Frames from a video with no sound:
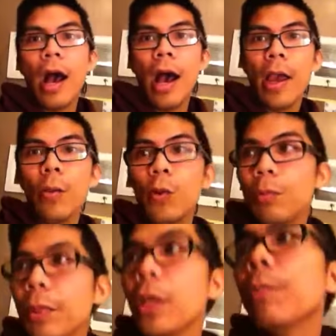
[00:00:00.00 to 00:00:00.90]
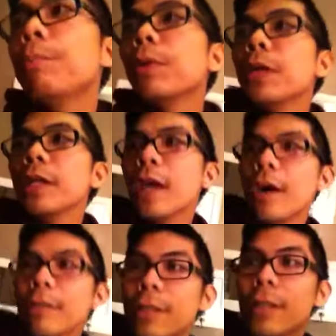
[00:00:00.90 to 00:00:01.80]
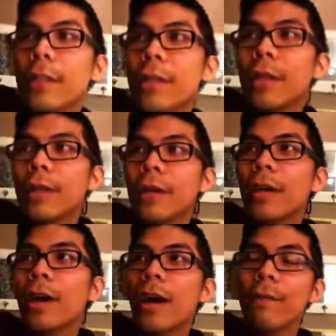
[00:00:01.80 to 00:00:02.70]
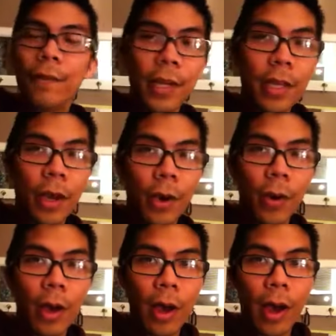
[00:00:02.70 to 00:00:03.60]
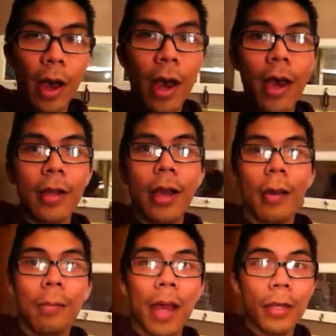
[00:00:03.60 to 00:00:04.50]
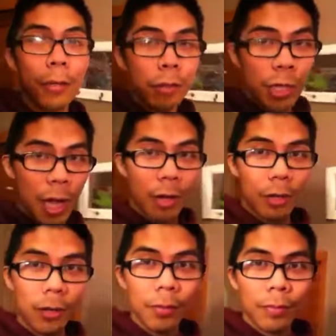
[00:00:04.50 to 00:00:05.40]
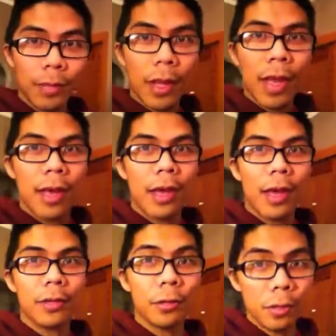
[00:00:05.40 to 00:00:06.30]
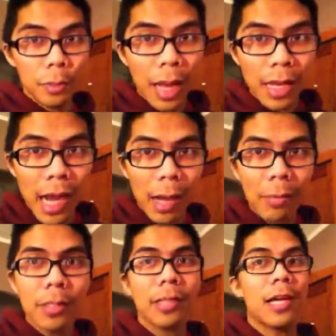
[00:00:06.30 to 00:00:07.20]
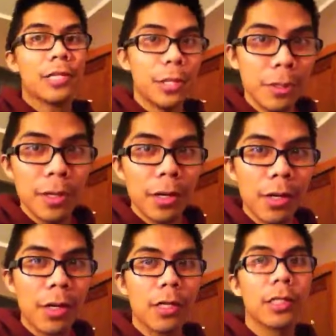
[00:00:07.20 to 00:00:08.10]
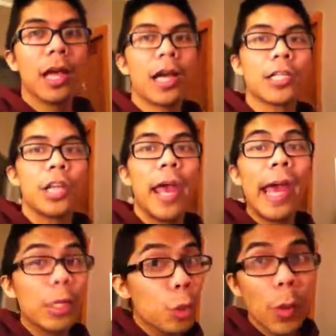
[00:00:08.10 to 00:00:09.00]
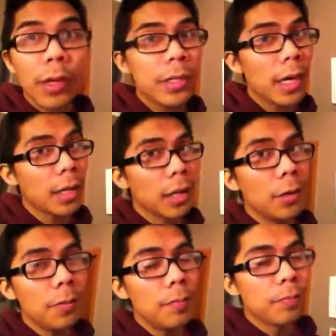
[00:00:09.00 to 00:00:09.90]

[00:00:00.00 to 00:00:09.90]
I will be putting out a video on my new channel, youtube.com slash user slash Andrew Wears Yellow.